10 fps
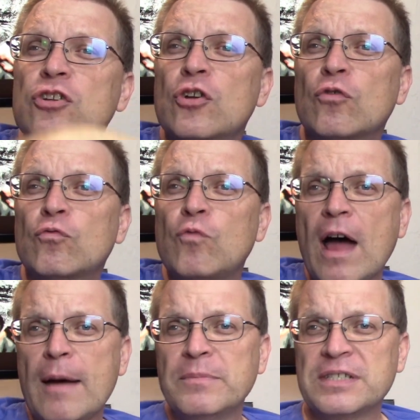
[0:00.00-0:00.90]
your
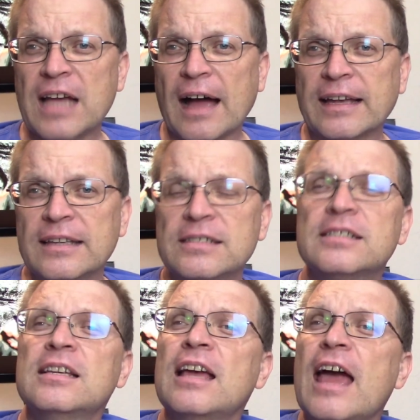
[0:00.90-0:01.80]
ROM
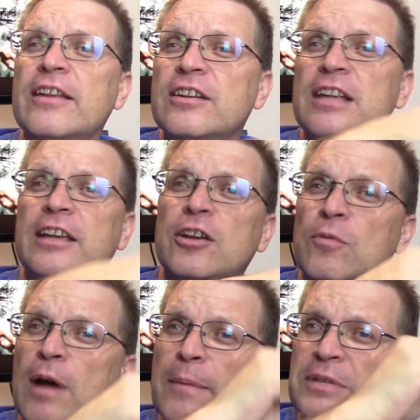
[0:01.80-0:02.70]
sockets, and you take your
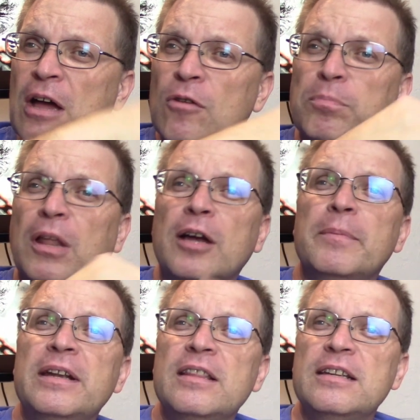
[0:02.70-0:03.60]
ROMs out, plug them
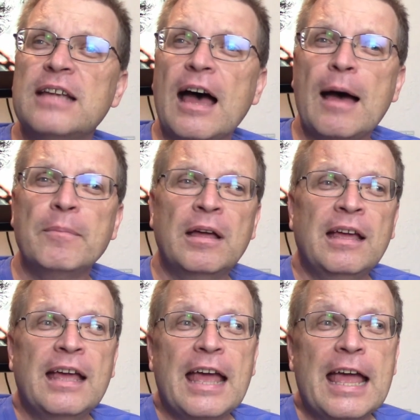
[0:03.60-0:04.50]
into the top,
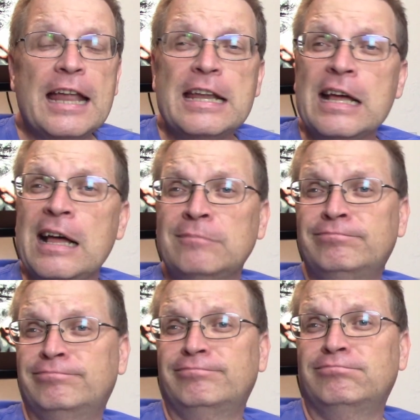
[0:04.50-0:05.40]
and
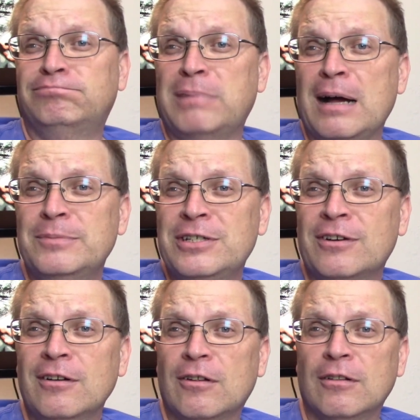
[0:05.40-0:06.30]
Bob's your
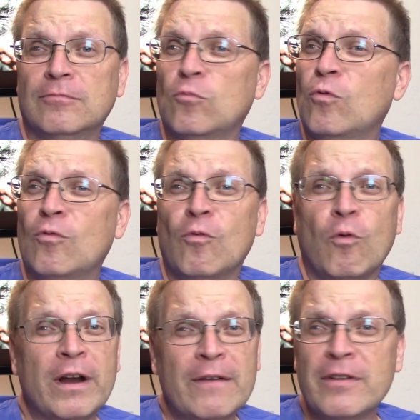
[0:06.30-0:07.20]
uncle,
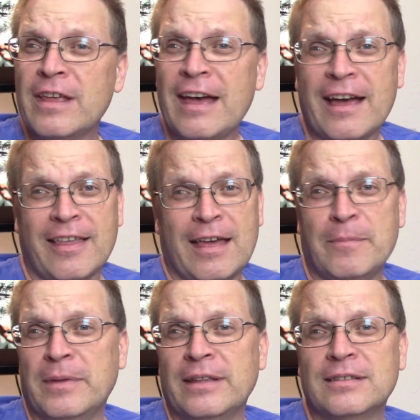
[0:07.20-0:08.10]
whatever the heck that
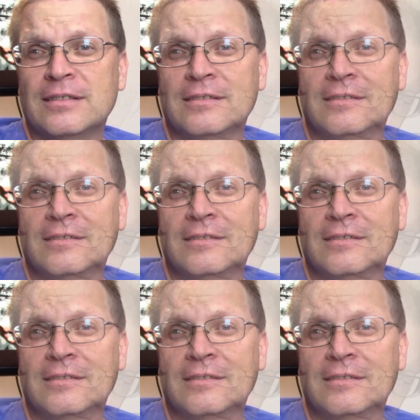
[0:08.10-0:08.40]
means.